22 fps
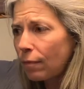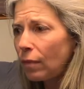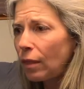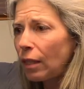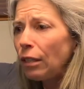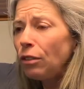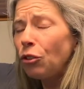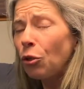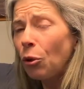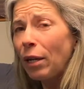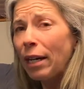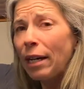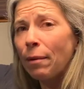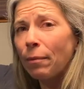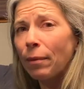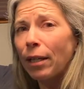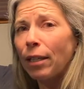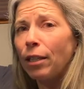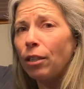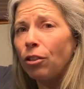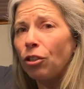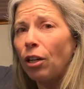So I am
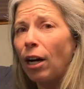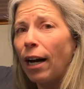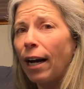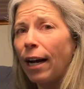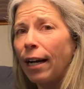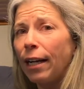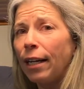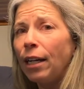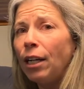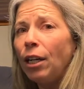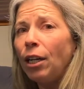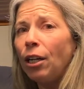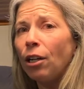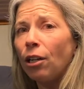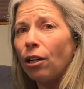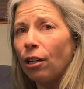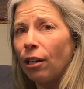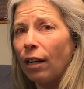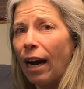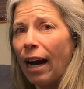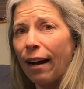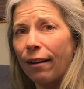going to try
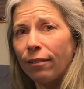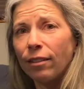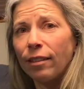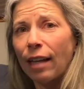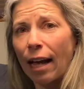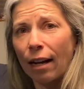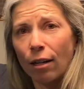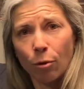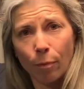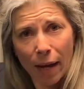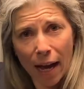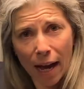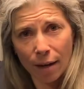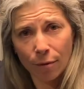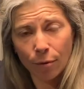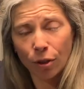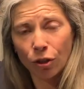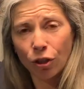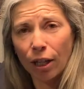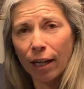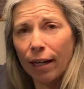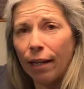her half saddle pad,
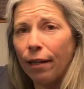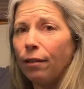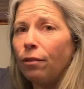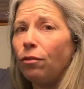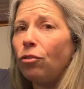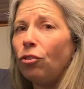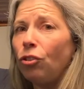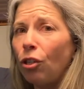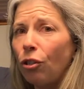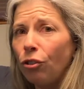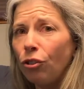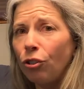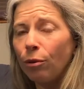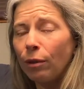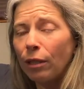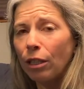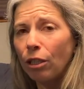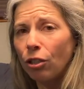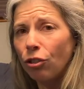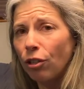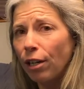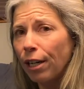which I showed you in
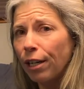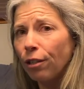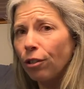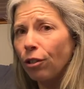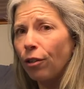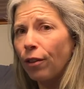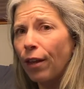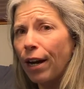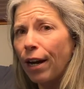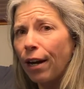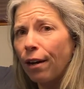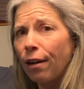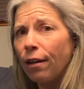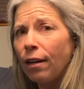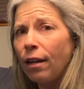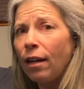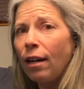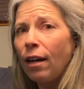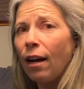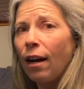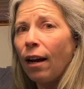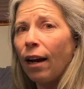the trailer there.
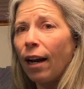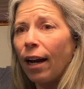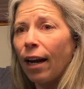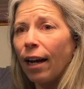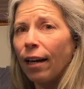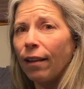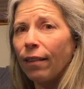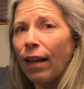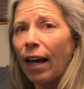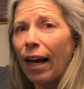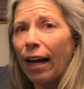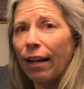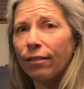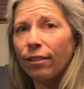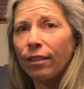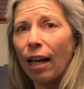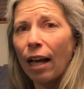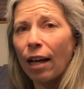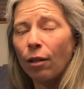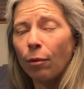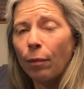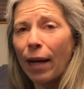And the half
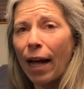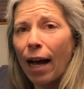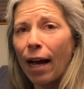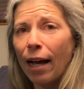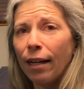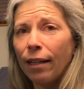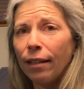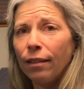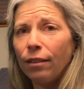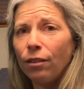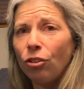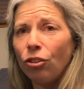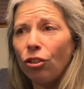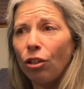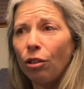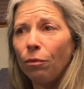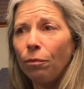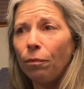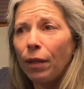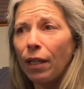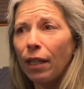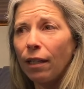saddle pad
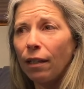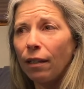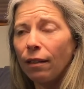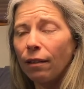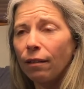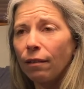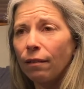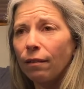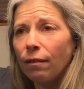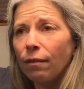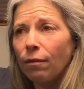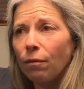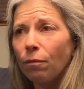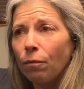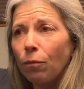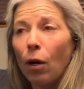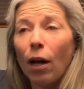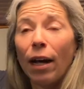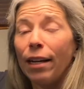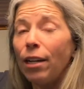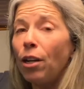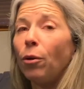should be,
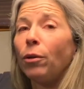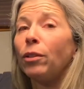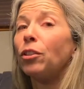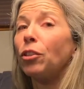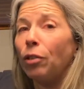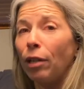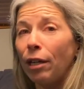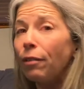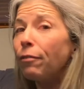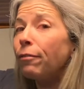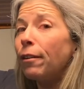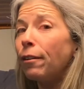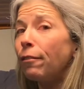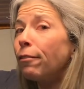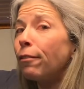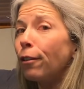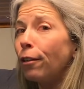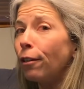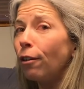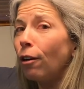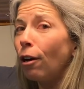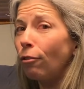well, I know it's a great fit for
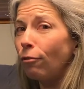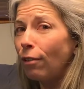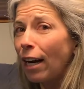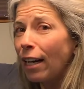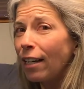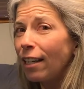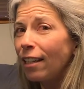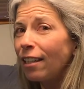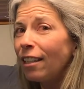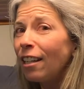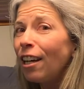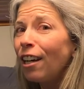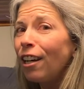her already.